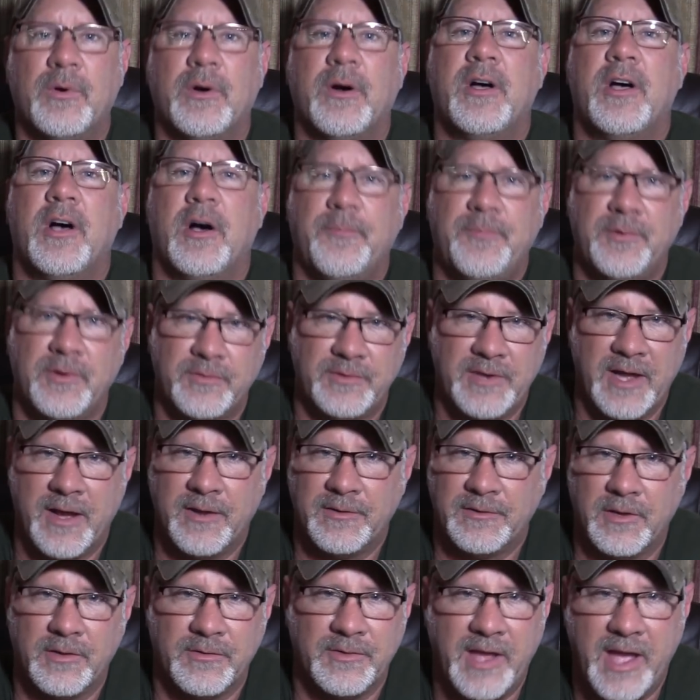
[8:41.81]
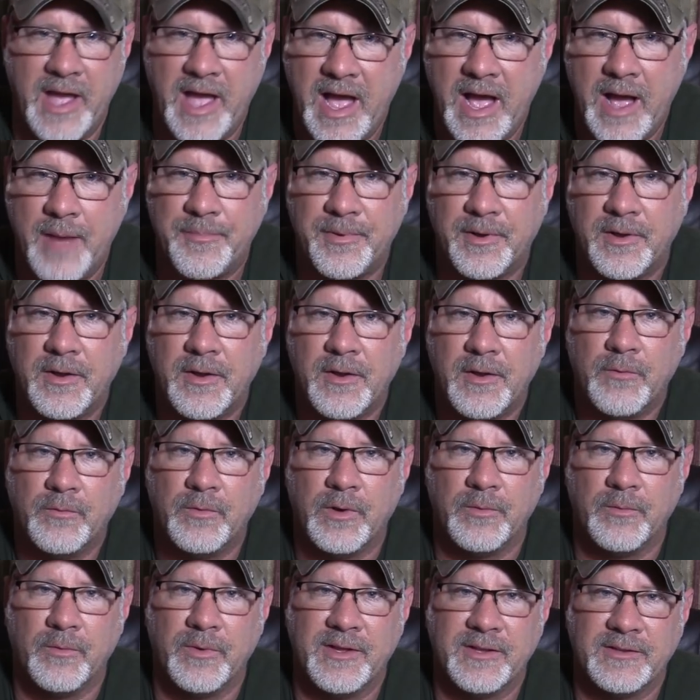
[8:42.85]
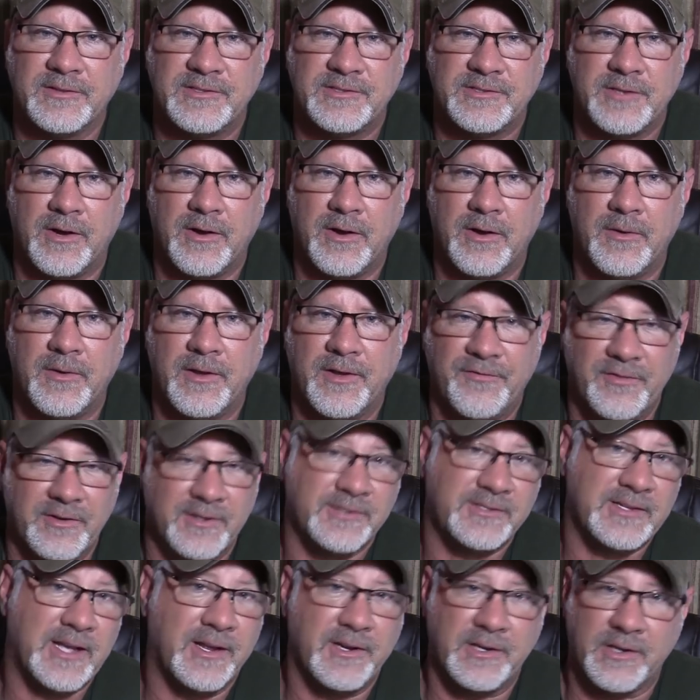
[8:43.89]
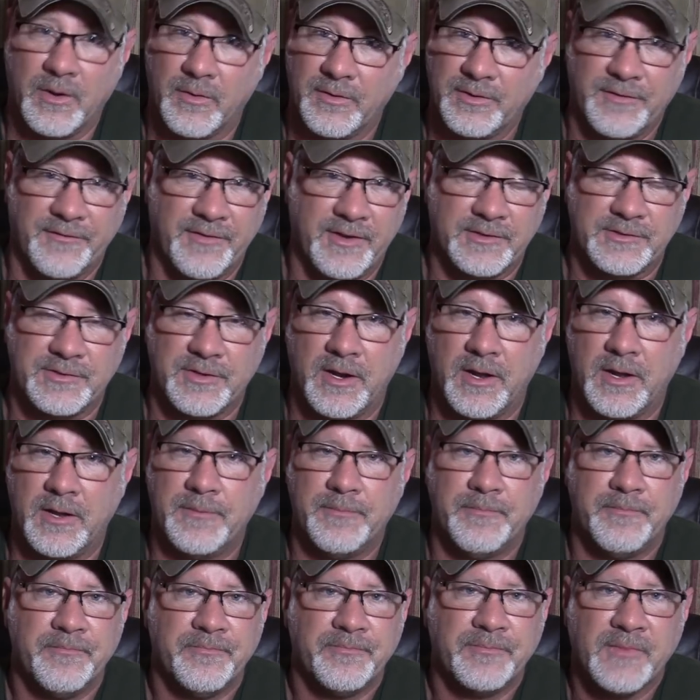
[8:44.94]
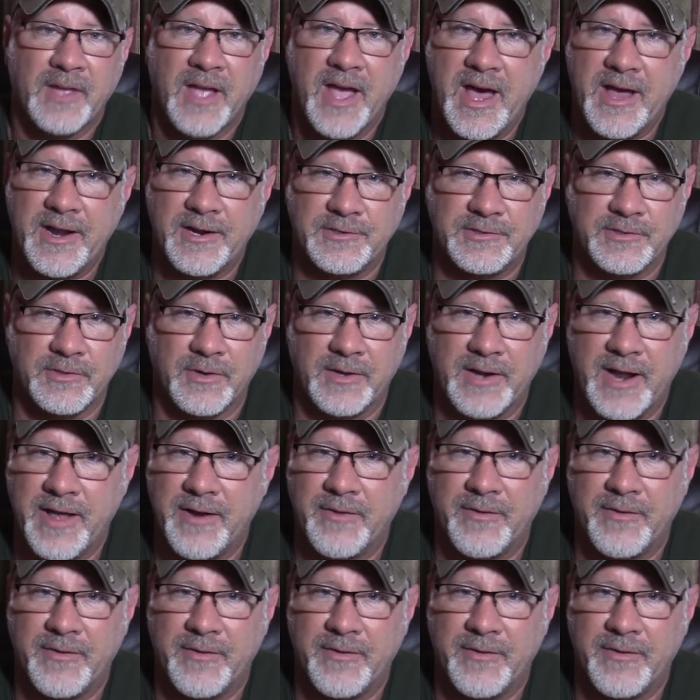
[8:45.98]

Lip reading: We'll help you download the app when we install, if you decide to go with the Victron, how to do it.